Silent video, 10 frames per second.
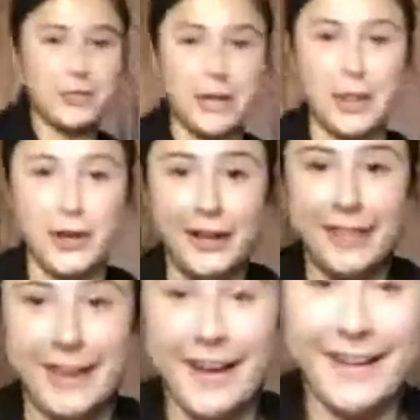and look at
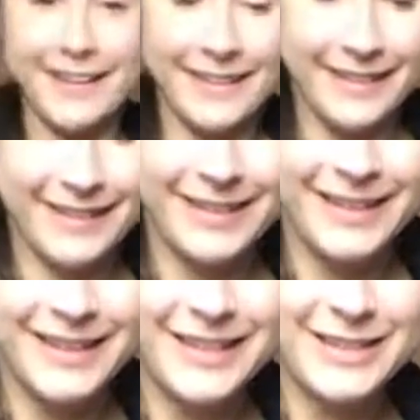that.
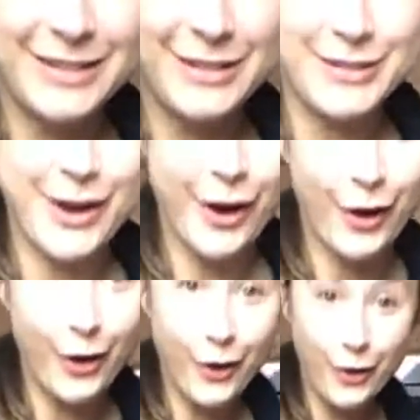
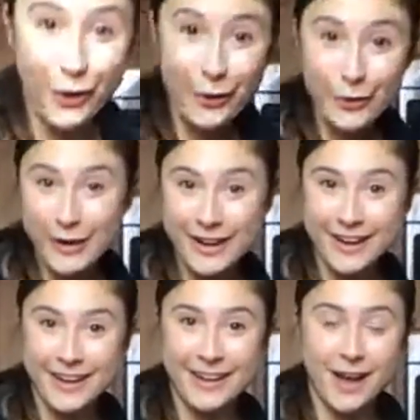So
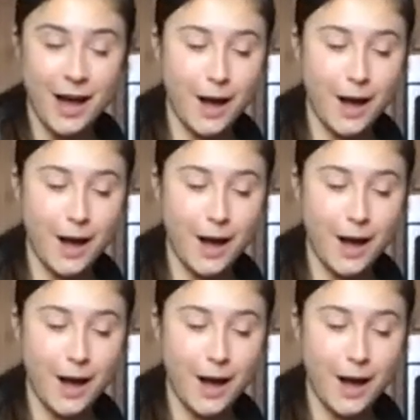good.